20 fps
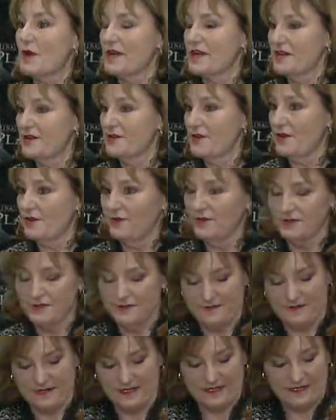one year old.
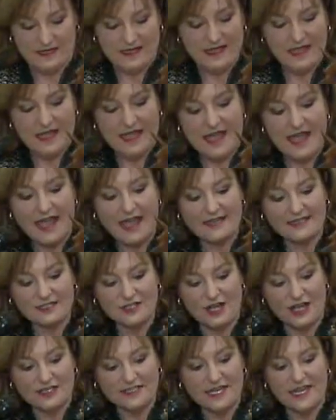
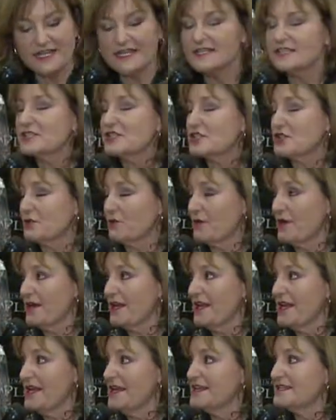And Dante is
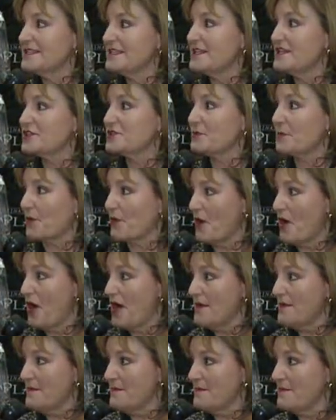three. He's in his
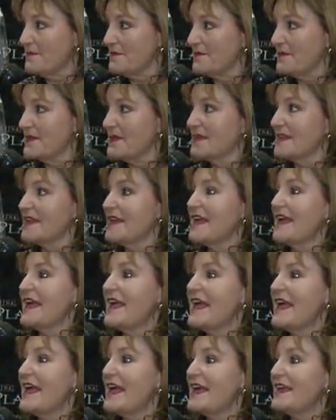prime
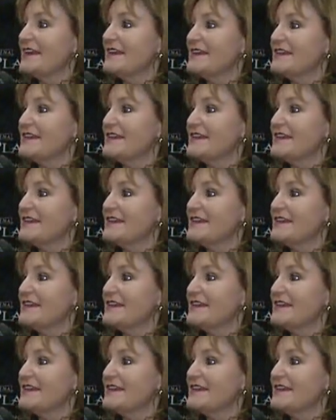and